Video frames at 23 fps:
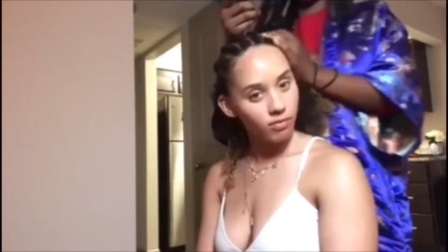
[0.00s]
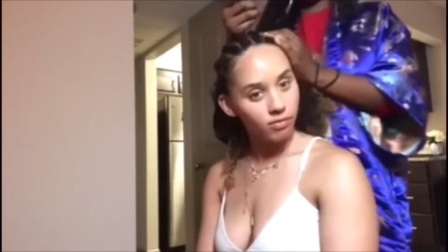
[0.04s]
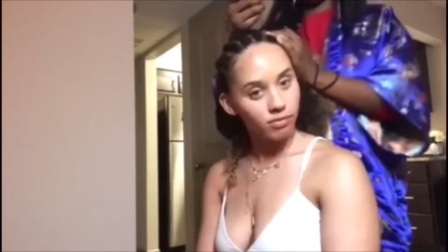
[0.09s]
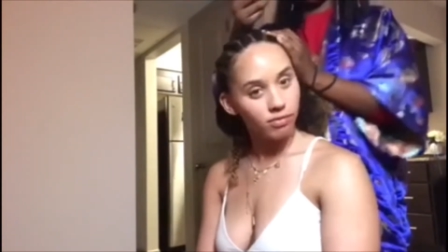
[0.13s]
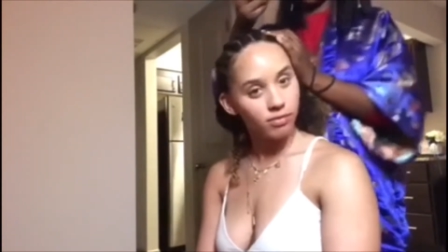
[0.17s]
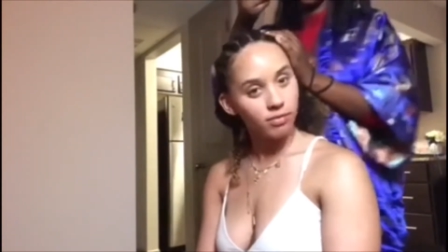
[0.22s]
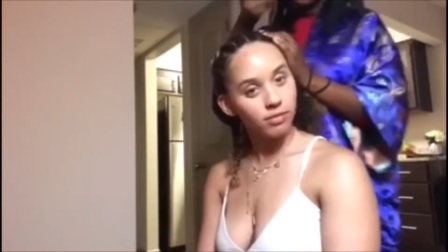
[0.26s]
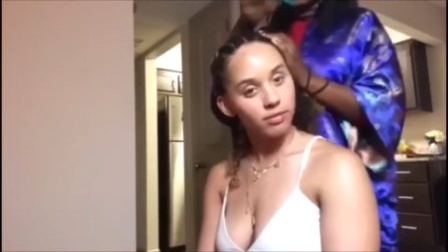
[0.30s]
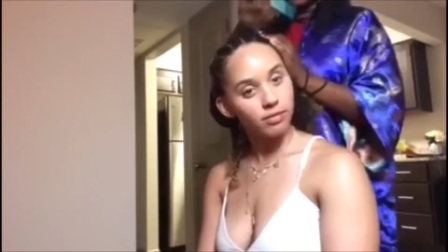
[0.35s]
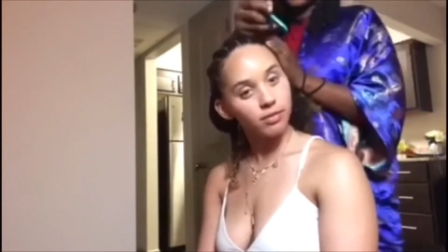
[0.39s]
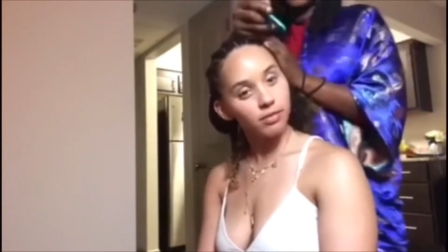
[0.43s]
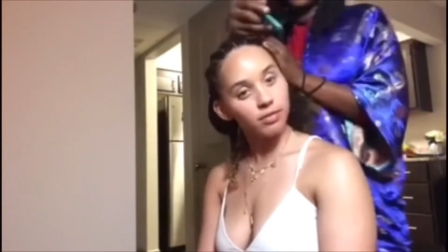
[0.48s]

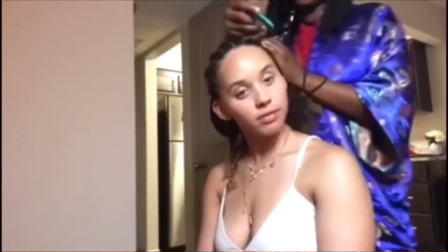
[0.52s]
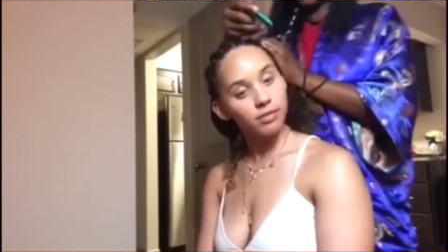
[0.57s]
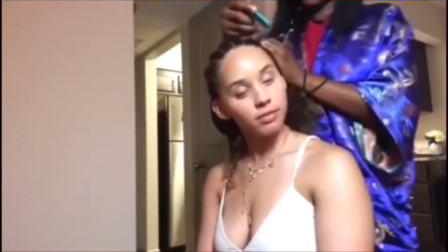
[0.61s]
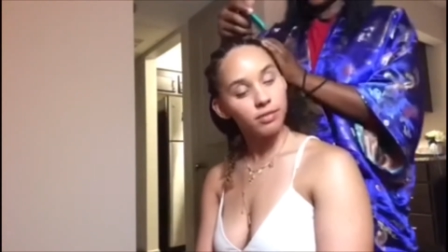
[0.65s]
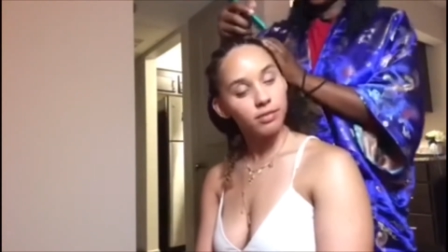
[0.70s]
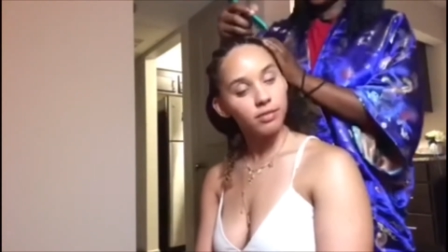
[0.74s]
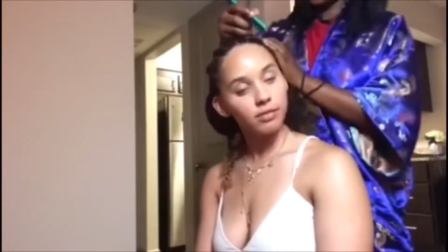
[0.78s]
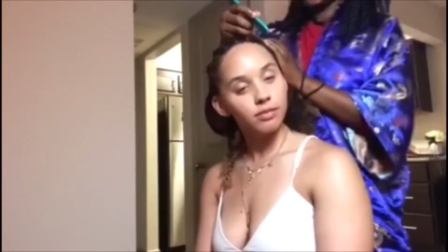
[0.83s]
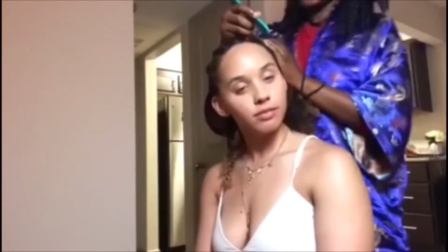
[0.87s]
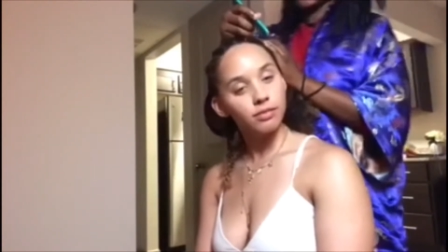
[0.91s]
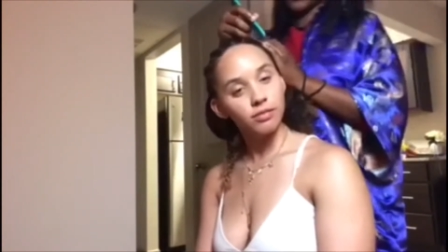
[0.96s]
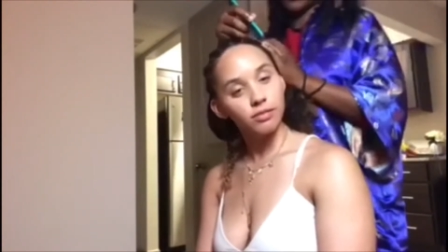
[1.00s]
You want some
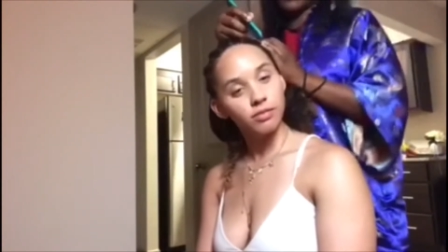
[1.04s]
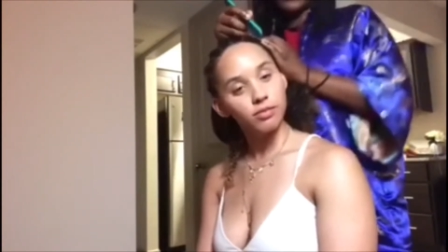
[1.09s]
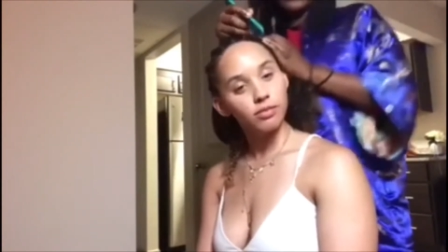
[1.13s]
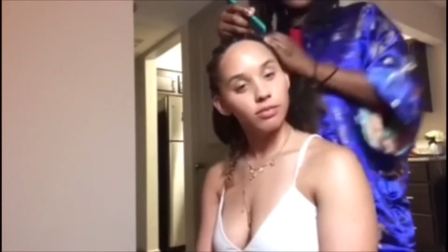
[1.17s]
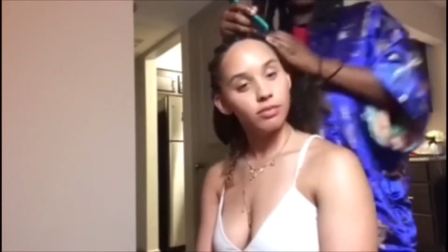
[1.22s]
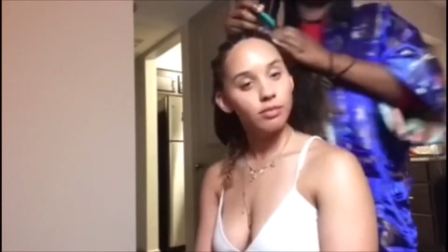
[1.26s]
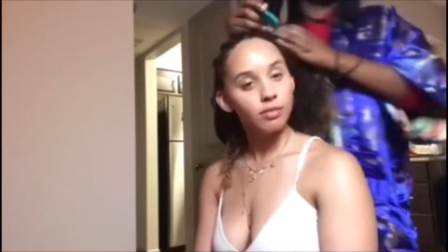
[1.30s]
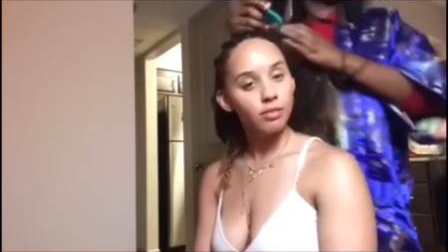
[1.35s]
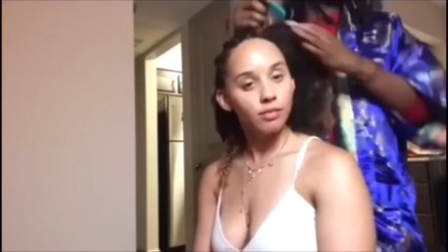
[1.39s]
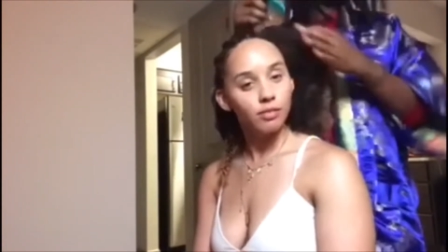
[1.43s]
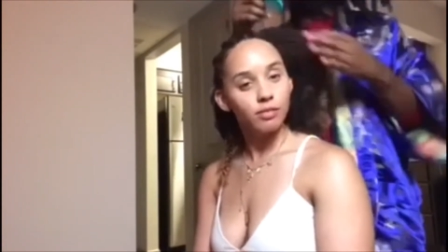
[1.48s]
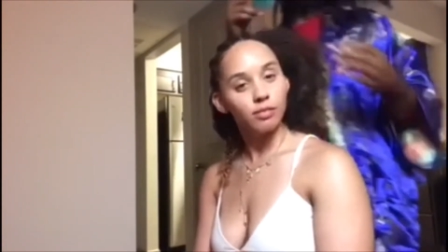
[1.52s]
gangsters come to your
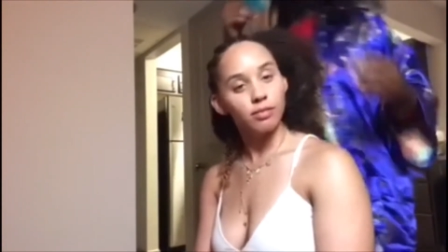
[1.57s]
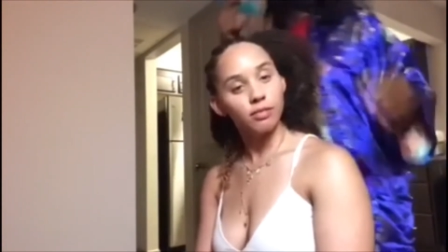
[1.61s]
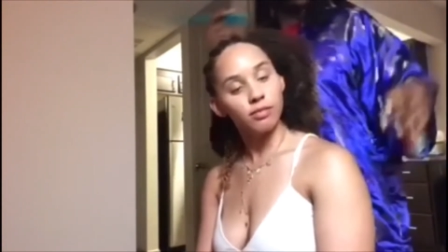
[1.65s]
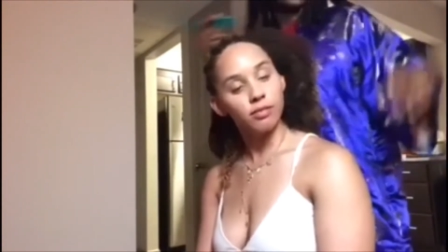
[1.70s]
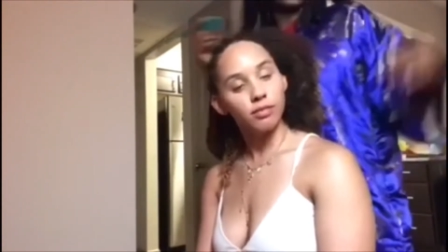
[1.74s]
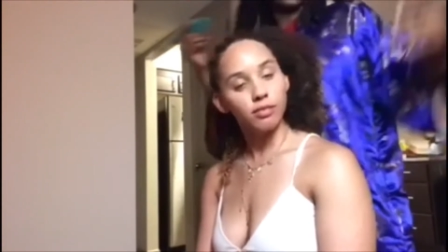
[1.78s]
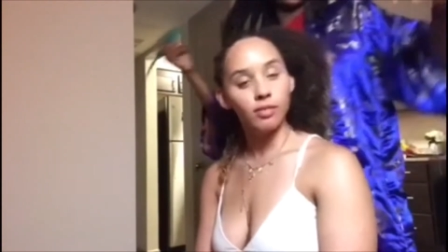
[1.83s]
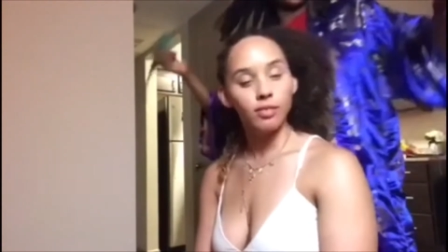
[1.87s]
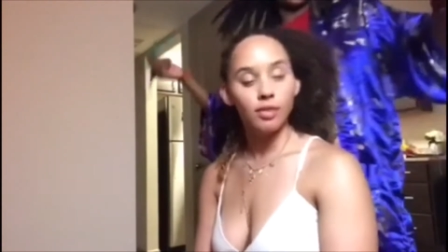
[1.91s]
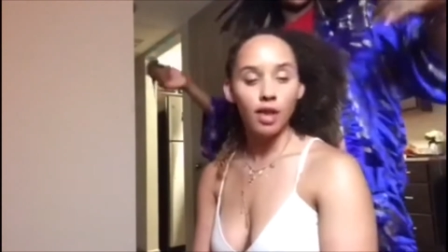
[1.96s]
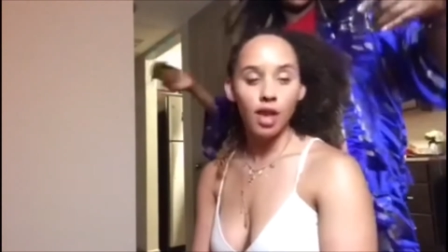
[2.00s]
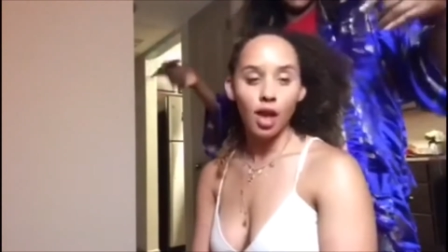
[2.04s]

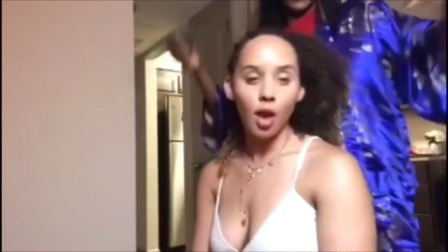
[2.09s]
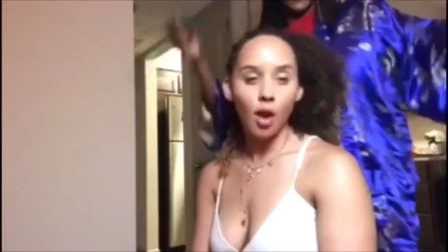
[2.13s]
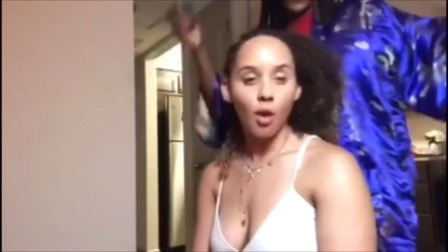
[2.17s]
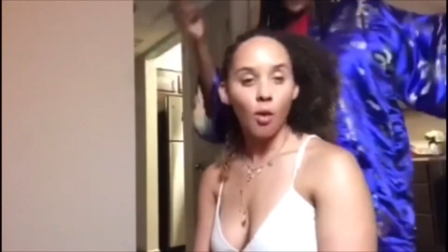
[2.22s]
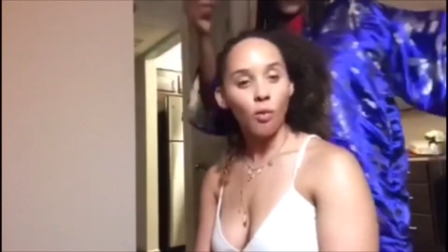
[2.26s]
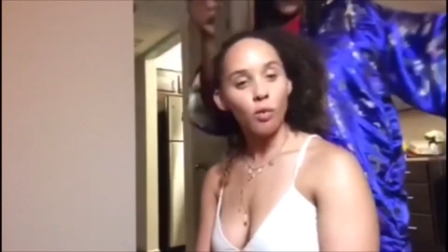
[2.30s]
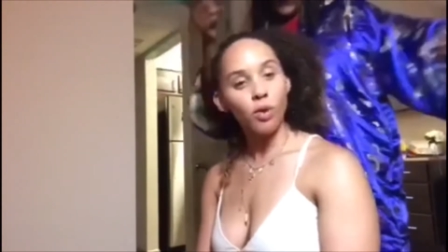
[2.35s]
motherfucking house?